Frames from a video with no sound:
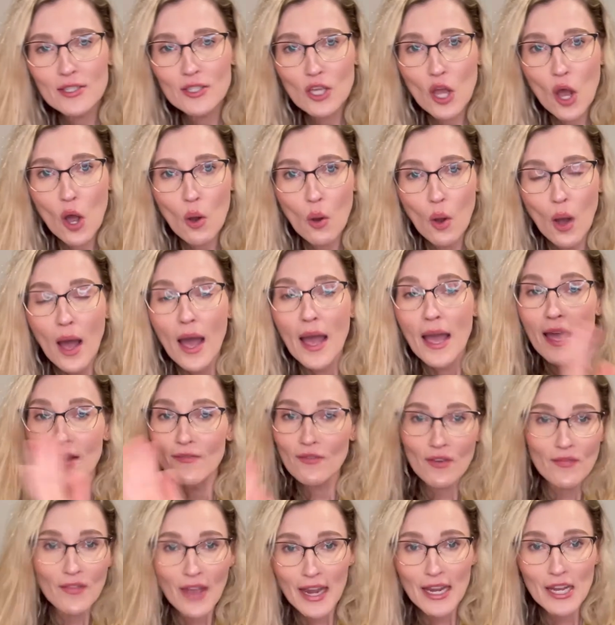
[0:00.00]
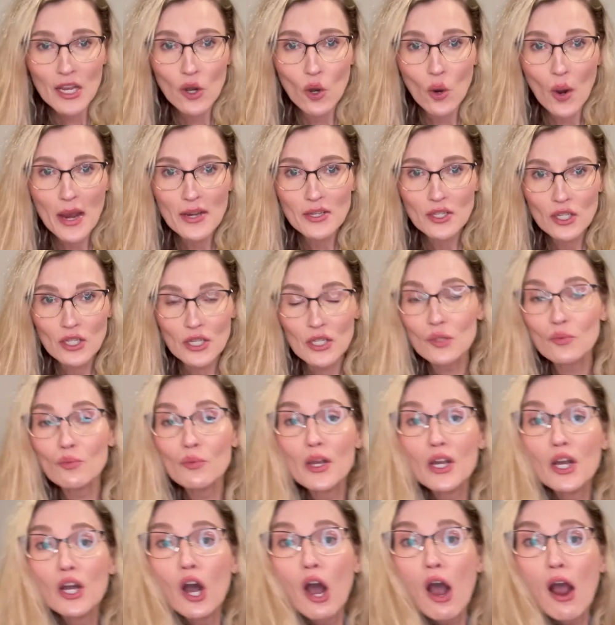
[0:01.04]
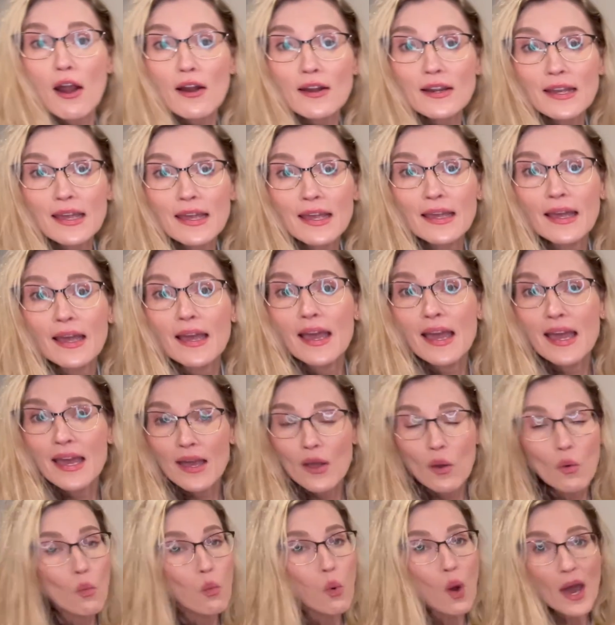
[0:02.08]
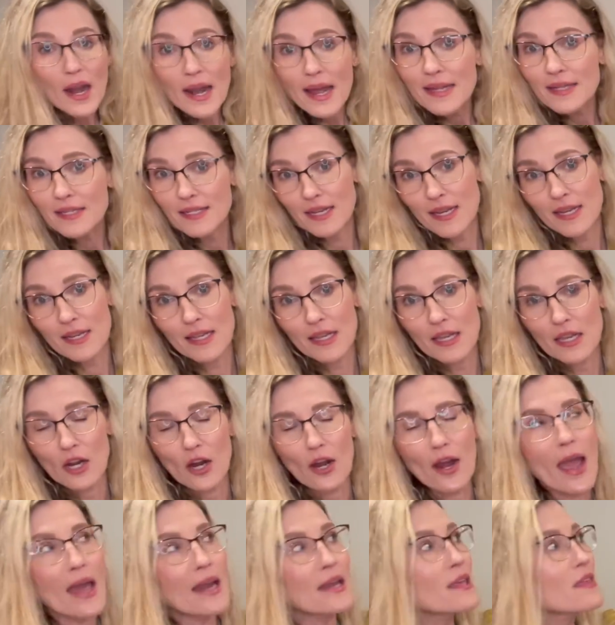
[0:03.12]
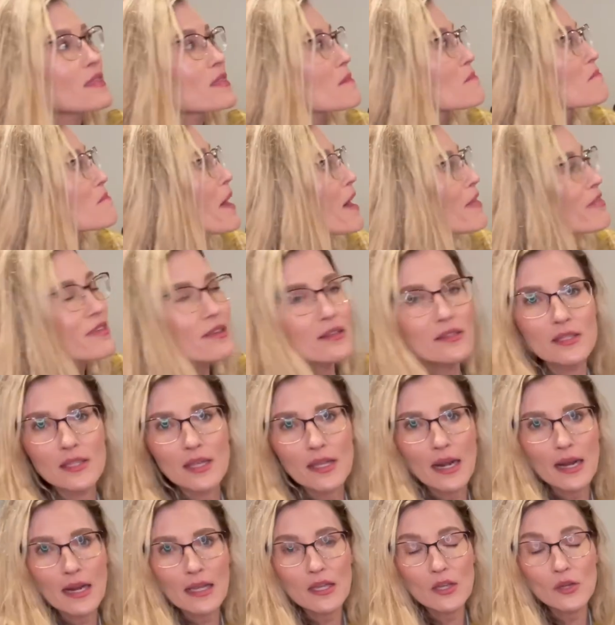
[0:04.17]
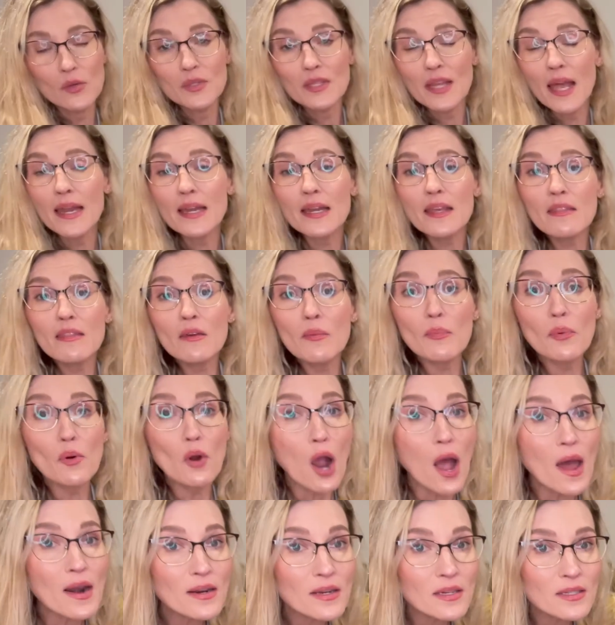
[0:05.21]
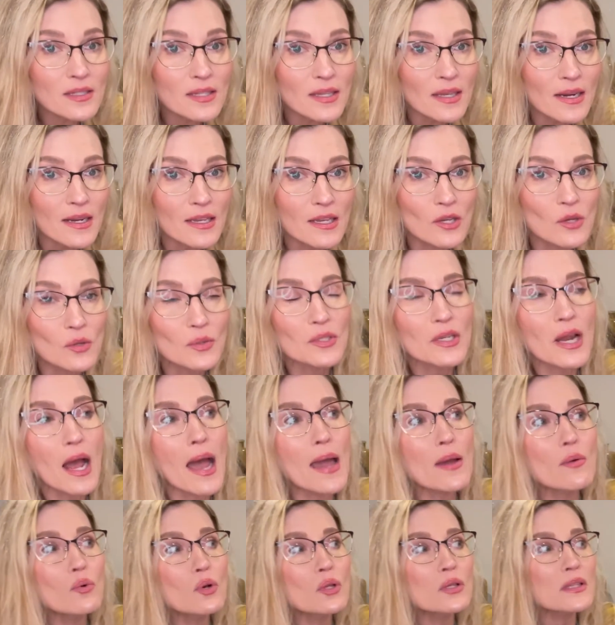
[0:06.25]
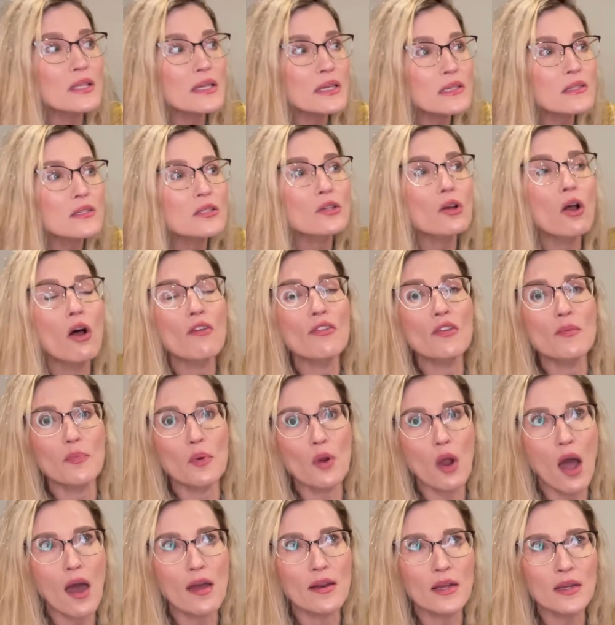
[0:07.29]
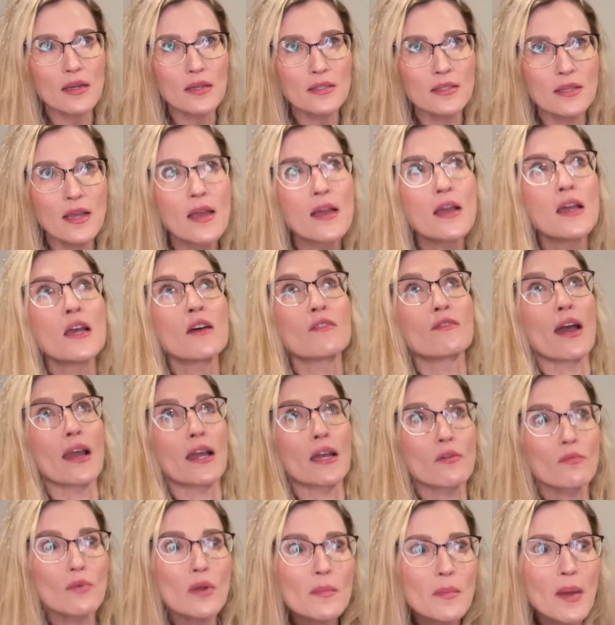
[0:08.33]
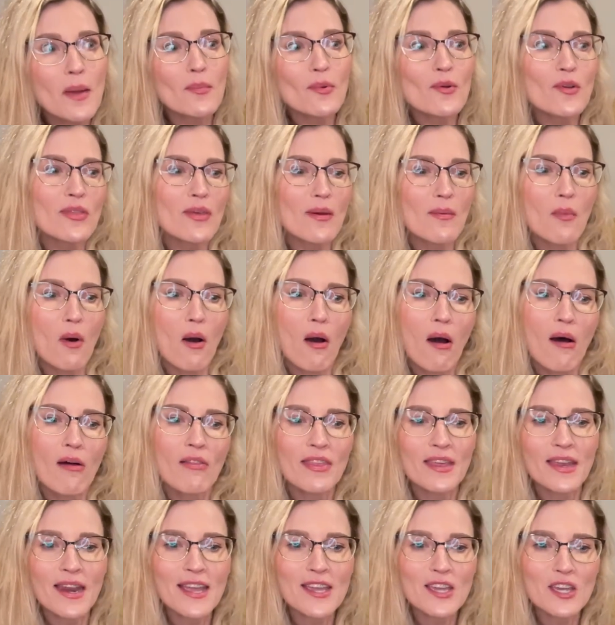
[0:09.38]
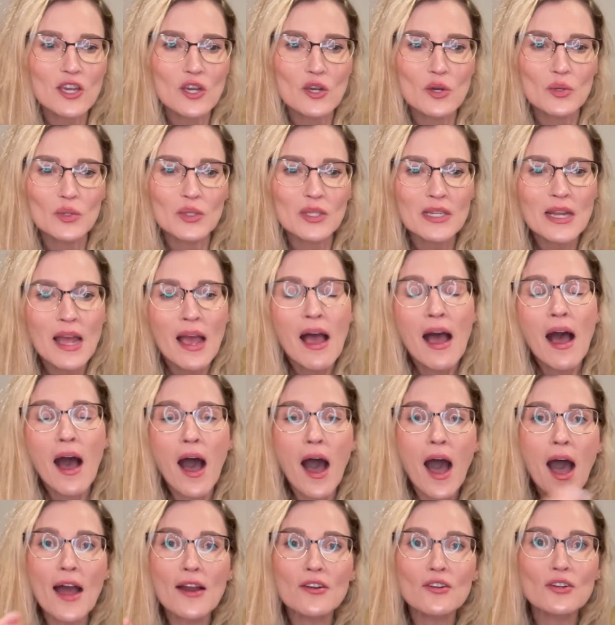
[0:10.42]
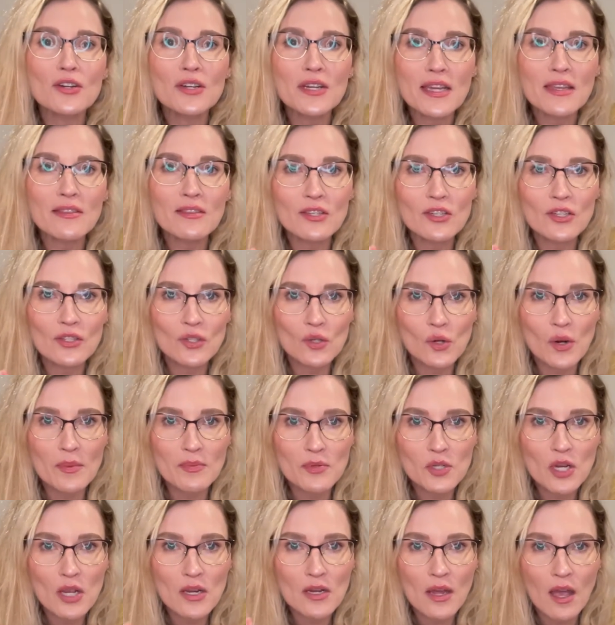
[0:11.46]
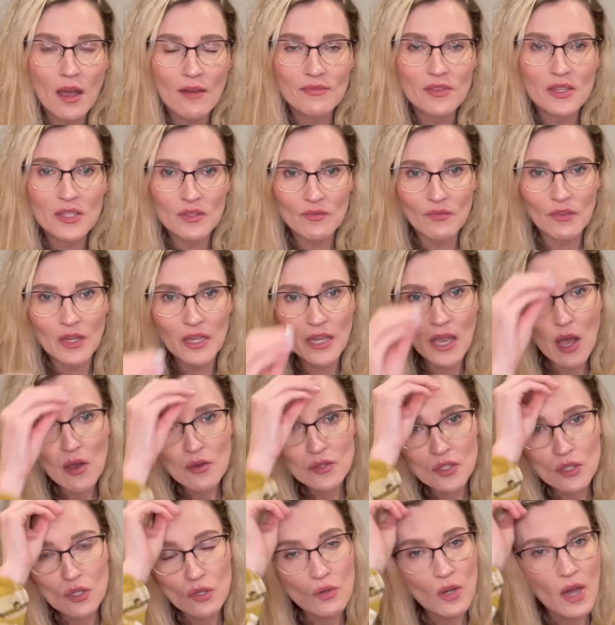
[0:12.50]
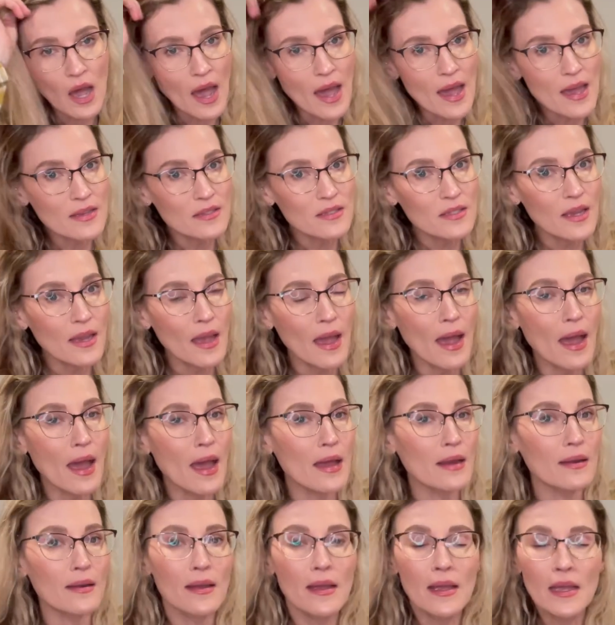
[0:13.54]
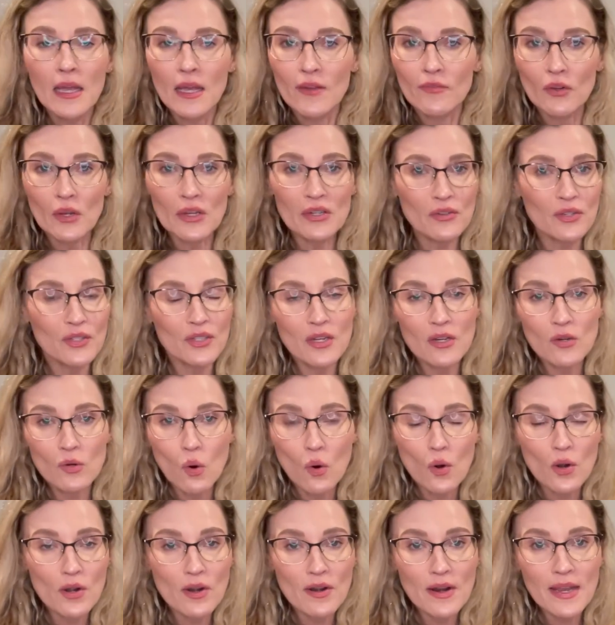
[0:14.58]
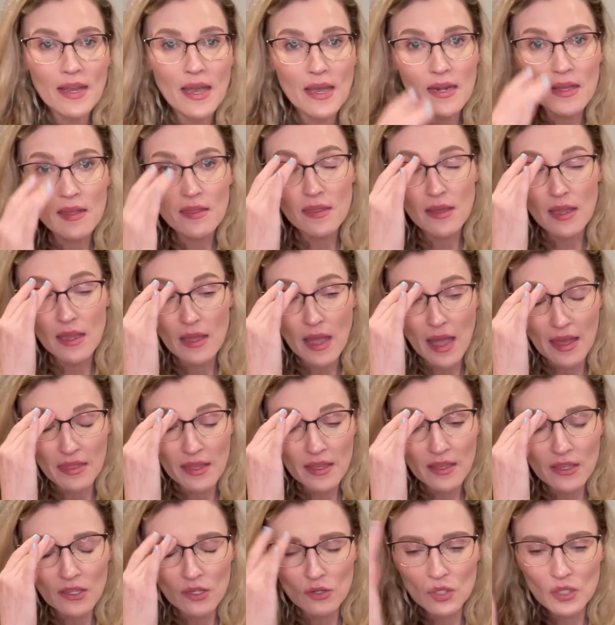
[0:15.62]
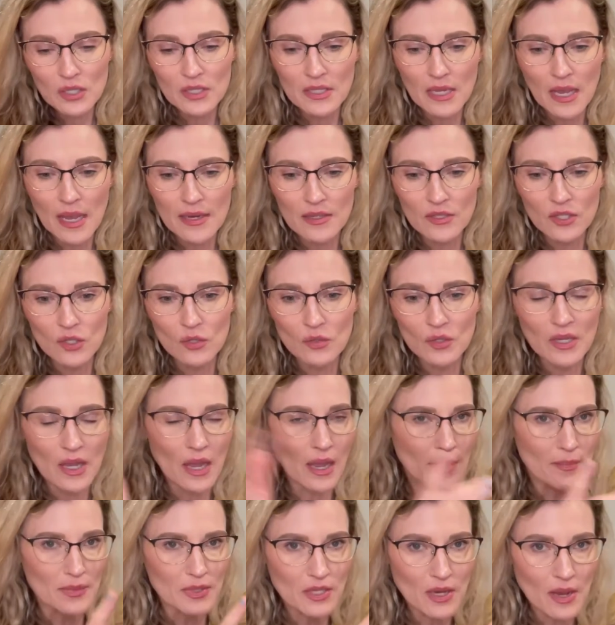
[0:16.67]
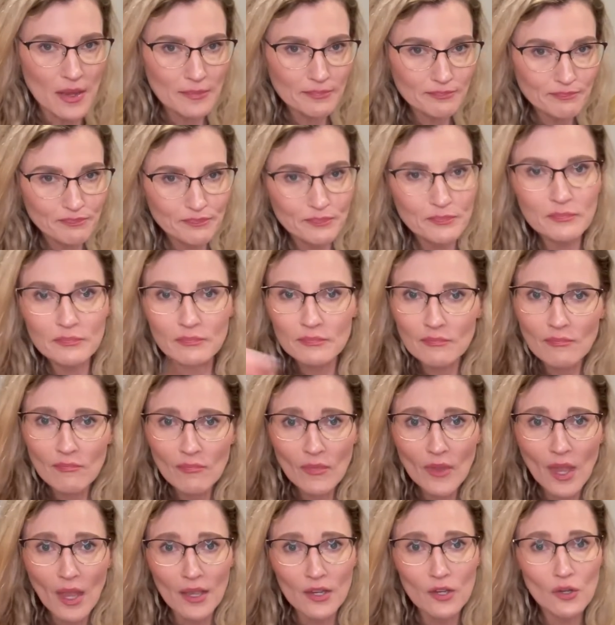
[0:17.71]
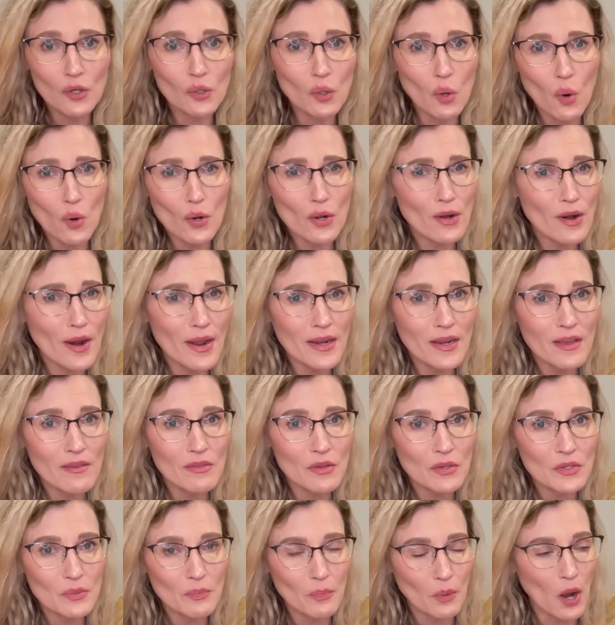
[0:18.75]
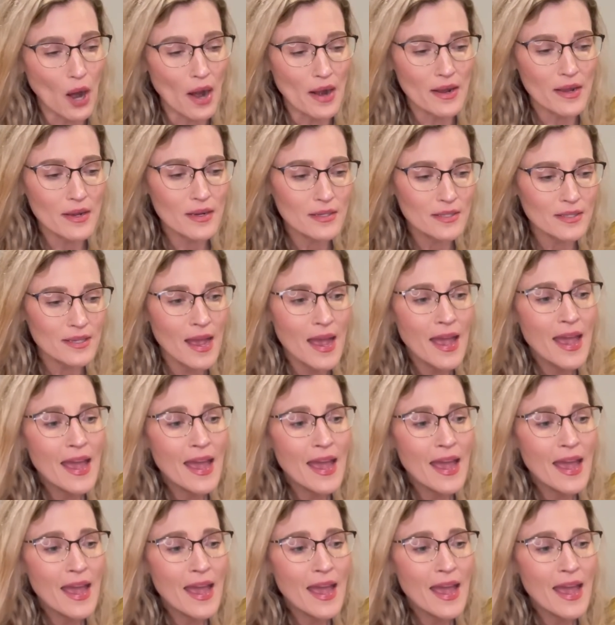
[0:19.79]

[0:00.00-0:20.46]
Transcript: so if you have any questions regarding what I did here, any of the methods that I used, any of the products that I used, I will list all the products, if I can remember them all, that I used underneath the description of this video. So you guys can, if you're interested in ordering anything, I think it usually takes you to Amazon, and you can order any of those products.